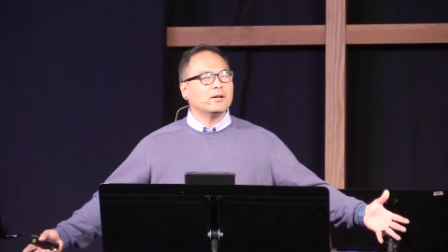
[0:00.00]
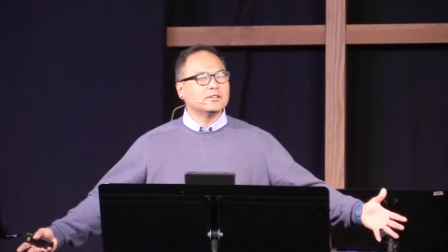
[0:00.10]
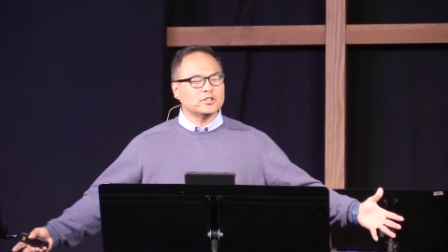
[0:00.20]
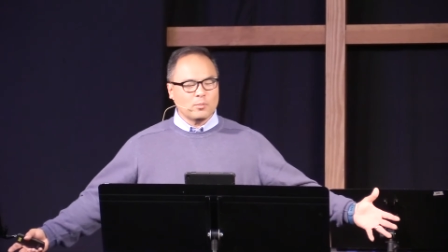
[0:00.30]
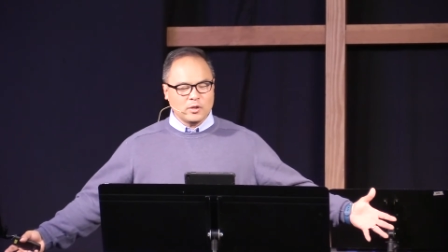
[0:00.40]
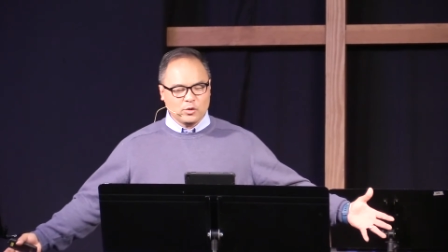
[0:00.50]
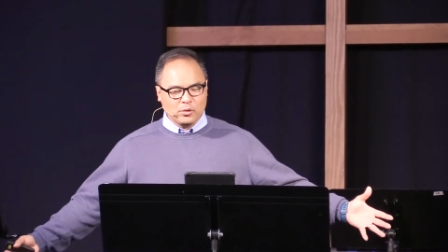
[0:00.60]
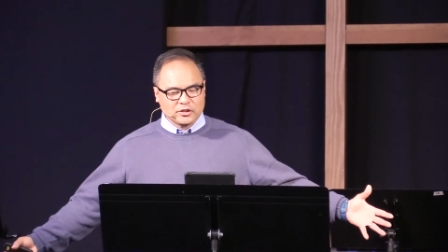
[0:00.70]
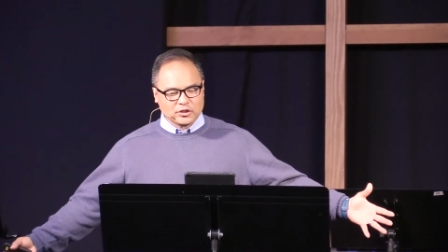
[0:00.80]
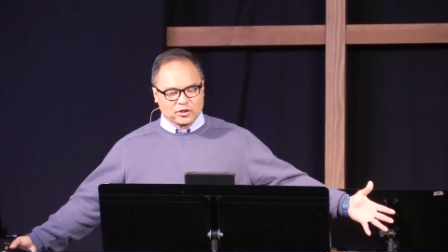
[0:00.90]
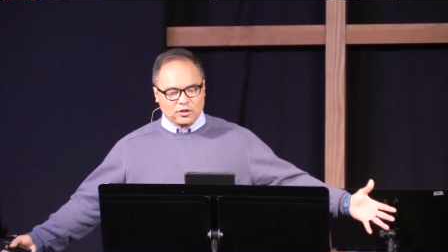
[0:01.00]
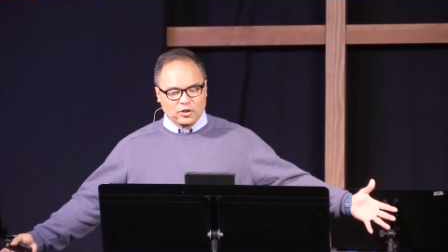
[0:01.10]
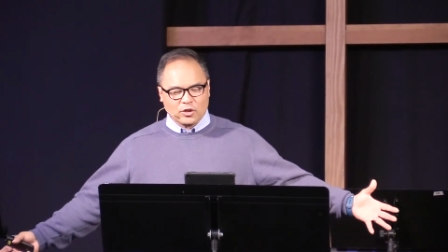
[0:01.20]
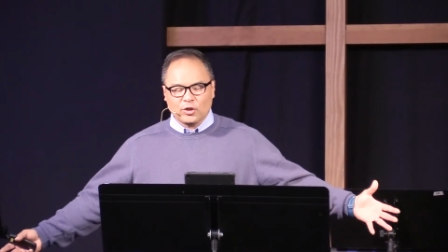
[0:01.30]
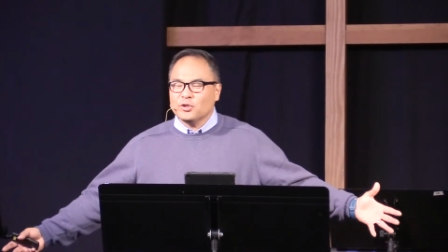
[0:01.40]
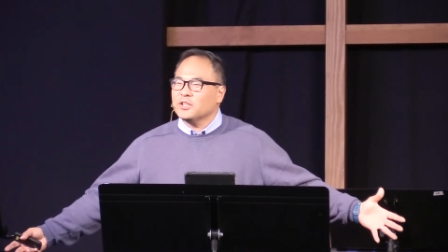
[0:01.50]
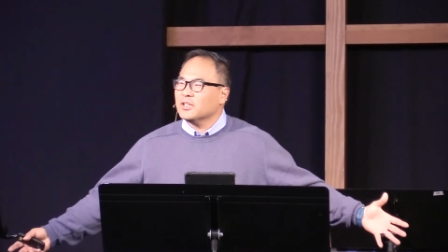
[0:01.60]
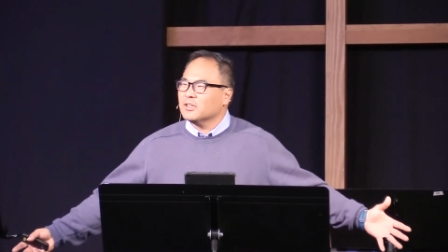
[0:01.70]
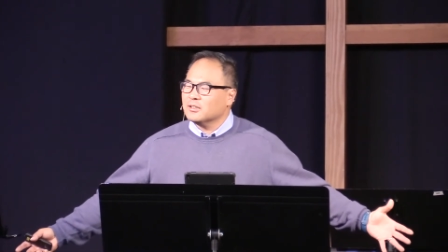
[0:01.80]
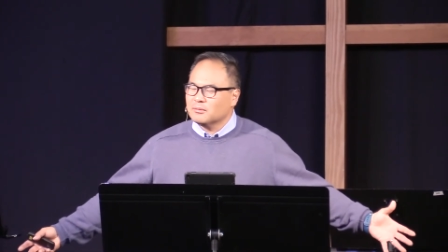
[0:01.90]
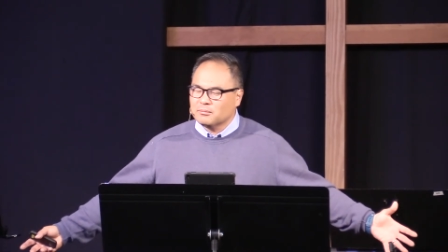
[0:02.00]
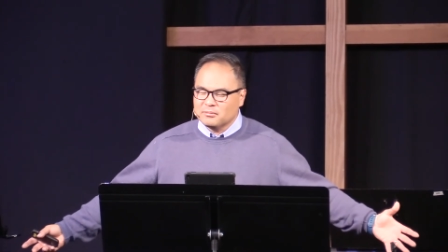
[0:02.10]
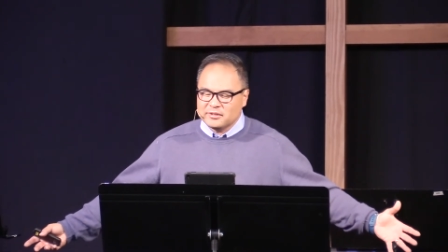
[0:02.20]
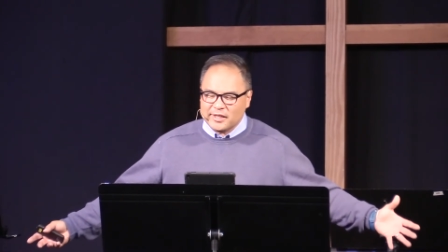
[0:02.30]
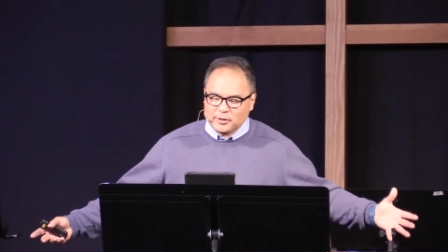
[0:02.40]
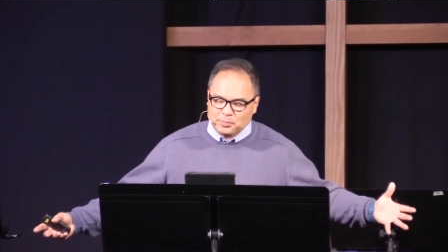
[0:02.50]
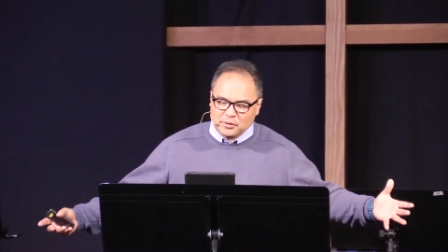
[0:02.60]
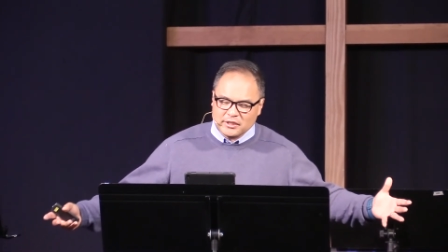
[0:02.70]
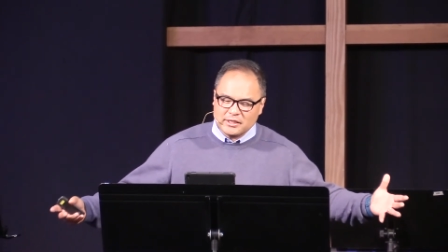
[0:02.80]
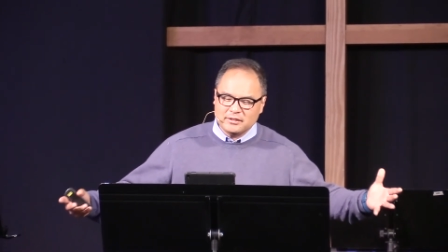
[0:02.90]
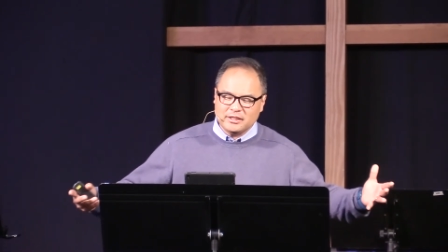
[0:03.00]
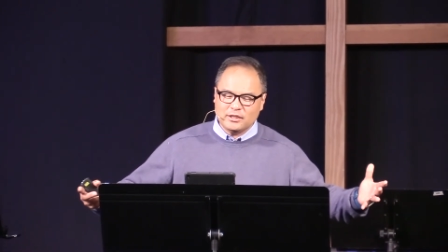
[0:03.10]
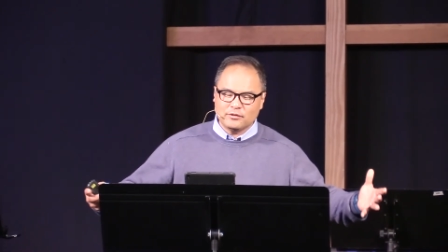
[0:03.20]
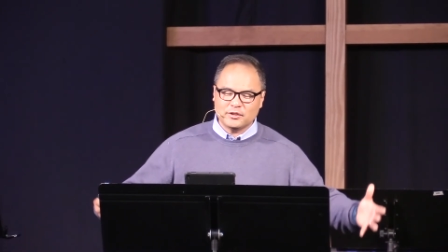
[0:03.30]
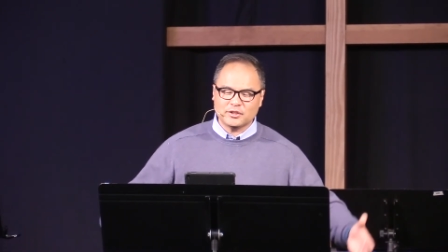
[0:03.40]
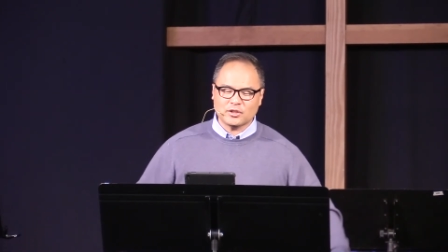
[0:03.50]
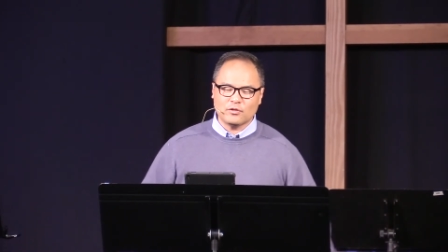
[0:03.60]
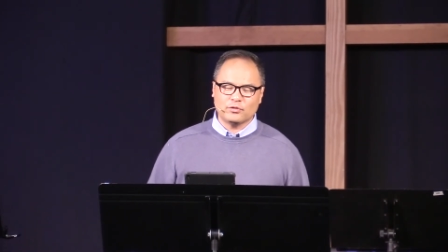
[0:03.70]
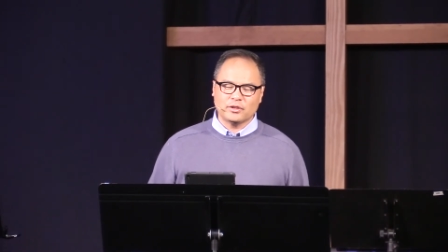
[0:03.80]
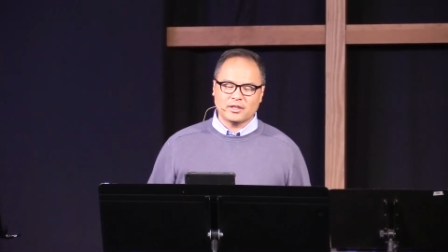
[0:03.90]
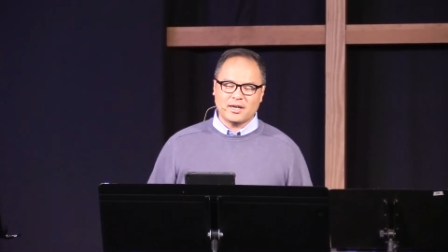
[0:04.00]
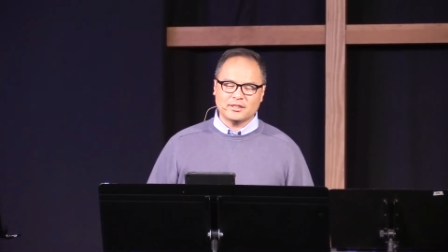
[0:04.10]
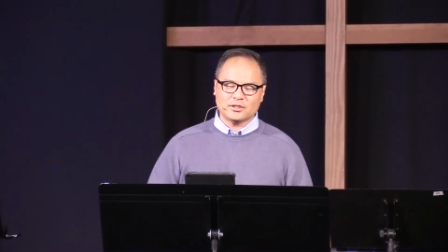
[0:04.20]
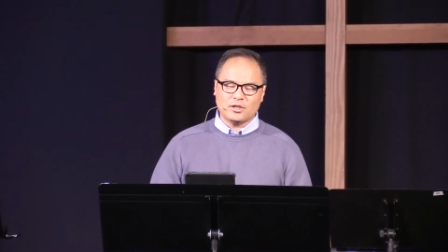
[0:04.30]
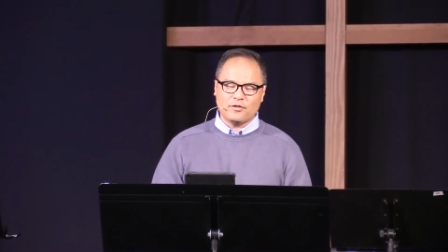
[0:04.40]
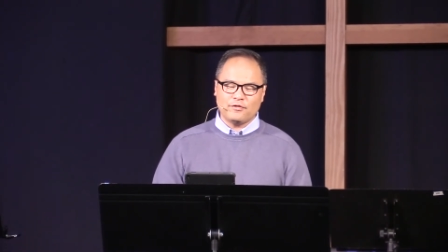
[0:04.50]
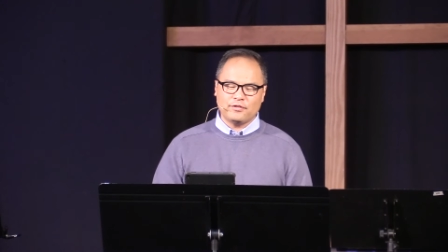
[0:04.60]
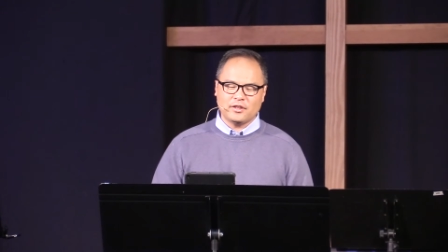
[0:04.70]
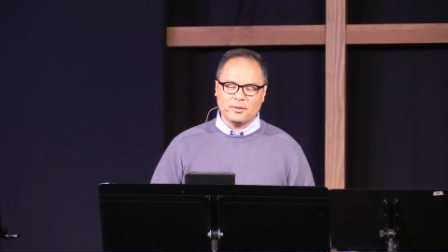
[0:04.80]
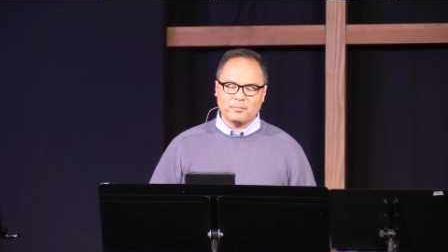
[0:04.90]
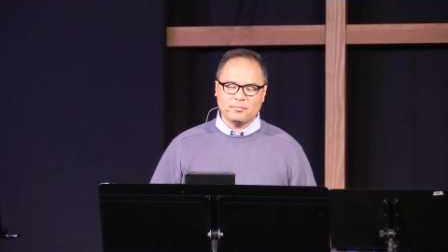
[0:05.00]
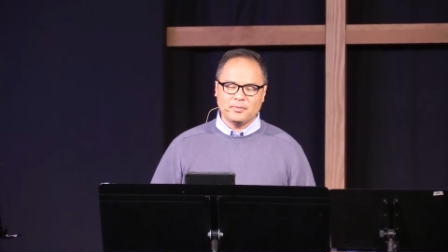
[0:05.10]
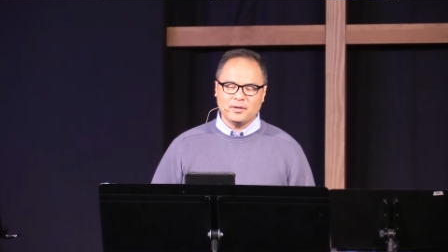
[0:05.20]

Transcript: Someone who is hurting, desperately in need of discovering God's love for them.